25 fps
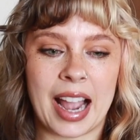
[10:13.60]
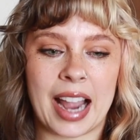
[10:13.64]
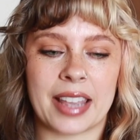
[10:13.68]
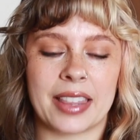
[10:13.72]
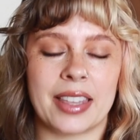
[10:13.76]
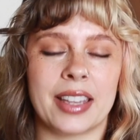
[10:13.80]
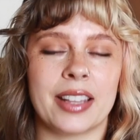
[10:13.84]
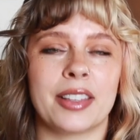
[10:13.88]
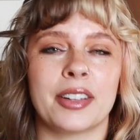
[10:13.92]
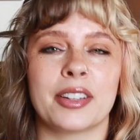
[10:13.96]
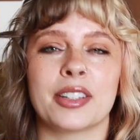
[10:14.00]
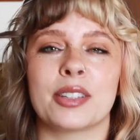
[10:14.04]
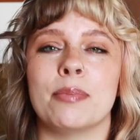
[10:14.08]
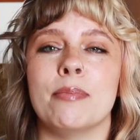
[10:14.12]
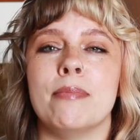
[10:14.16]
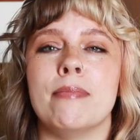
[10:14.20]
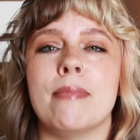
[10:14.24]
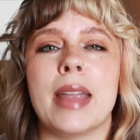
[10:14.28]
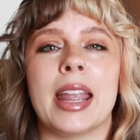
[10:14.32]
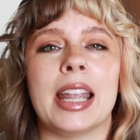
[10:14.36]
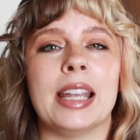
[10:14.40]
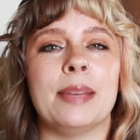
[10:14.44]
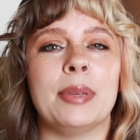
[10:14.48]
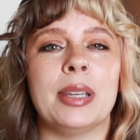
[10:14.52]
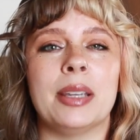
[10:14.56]
I think there's
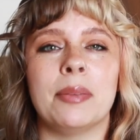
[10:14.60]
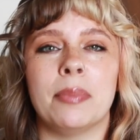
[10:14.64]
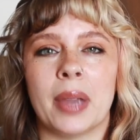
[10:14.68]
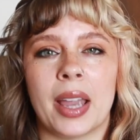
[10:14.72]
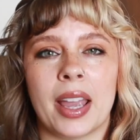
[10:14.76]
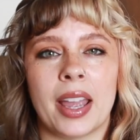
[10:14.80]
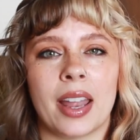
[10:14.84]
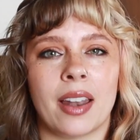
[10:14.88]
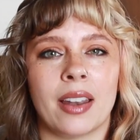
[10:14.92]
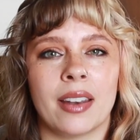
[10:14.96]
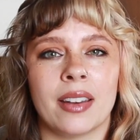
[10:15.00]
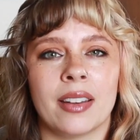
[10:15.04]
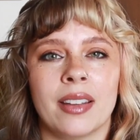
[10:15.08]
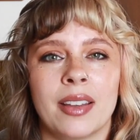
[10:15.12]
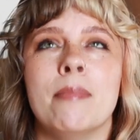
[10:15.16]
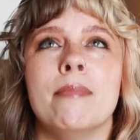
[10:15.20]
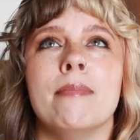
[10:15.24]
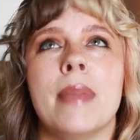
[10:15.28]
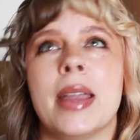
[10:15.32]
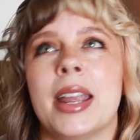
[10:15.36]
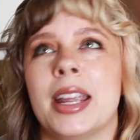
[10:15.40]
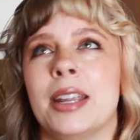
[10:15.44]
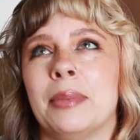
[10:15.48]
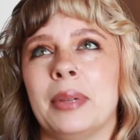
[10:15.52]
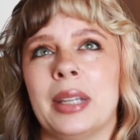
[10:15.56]
maybe been
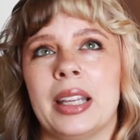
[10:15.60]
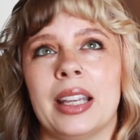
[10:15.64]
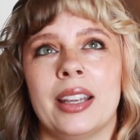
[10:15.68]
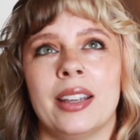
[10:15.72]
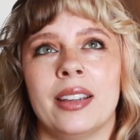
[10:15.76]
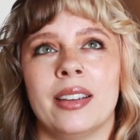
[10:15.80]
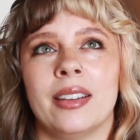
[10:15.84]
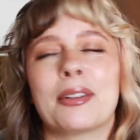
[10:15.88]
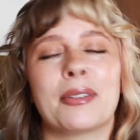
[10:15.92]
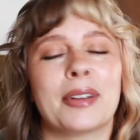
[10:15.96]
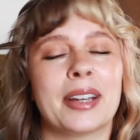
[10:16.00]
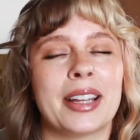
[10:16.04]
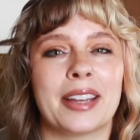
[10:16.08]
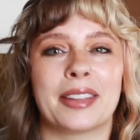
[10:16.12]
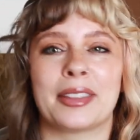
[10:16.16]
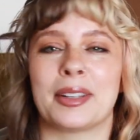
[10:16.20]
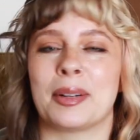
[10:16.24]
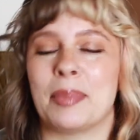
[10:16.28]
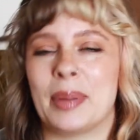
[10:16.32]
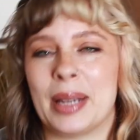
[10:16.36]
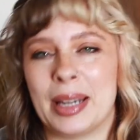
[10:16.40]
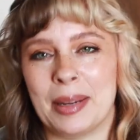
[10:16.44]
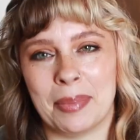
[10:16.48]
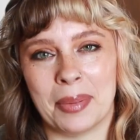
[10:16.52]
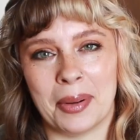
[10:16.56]
maybe three other
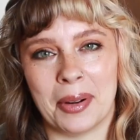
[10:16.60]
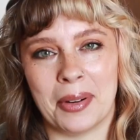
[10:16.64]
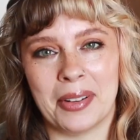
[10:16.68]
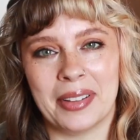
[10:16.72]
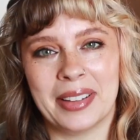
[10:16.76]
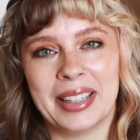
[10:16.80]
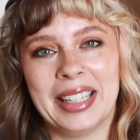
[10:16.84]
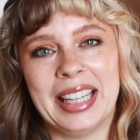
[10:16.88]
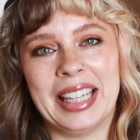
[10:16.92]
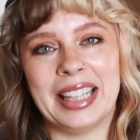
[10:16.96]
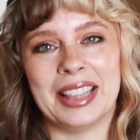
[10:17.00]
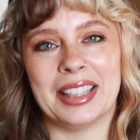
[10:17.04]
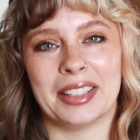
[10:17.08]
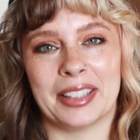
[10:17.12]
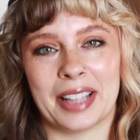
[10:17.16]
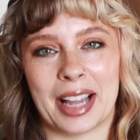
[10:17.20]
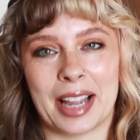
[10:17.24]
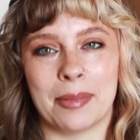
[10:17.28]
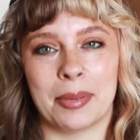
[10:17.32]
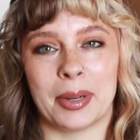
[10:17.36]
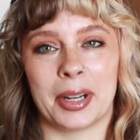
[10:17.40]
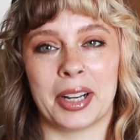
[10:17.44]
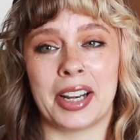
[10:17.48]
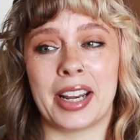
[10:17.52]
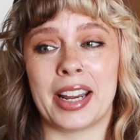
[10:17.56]
people in the
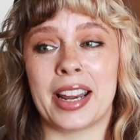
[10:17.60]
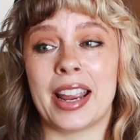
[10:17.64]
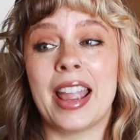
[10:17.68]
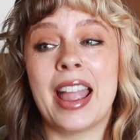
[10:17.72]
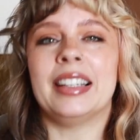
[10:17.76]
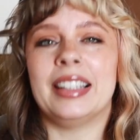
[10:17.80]
library.